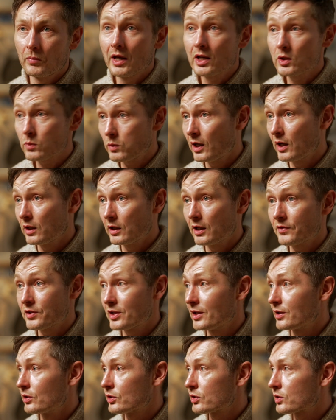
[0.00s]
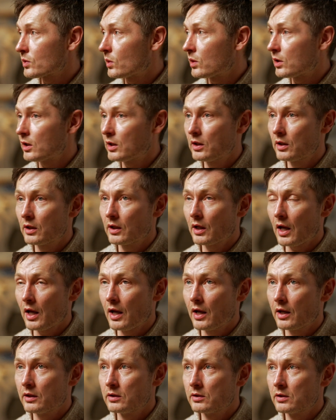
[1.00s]
That's why I left SingleStore
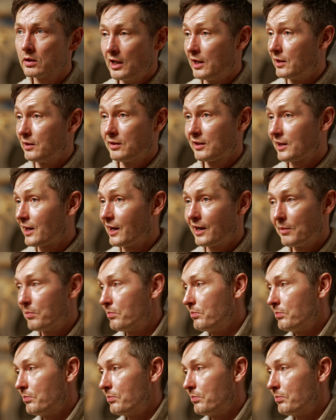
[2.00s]
and it kind of